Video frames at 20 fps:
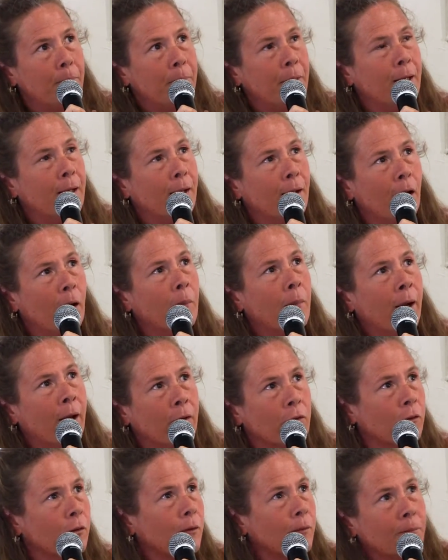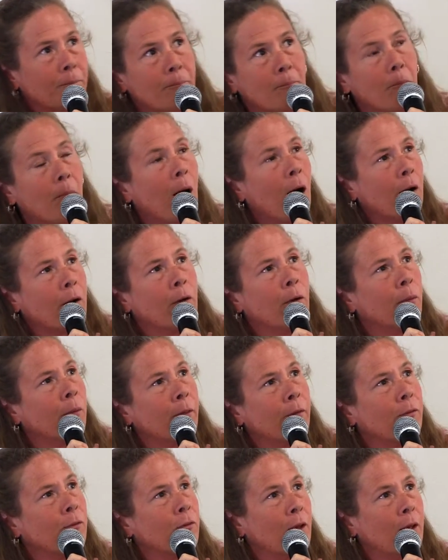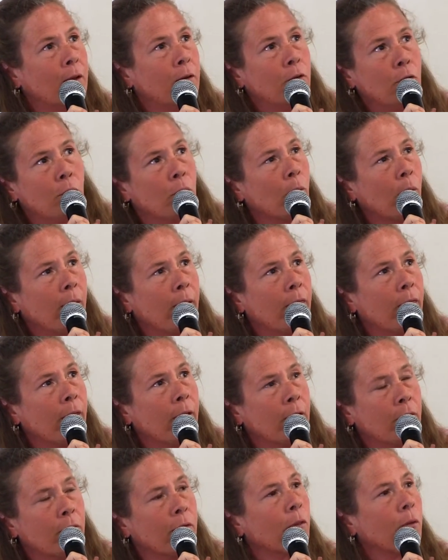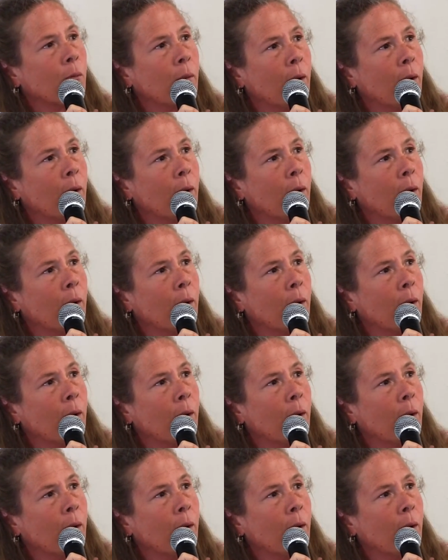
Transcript: PNM has a motto that say do the right thing for the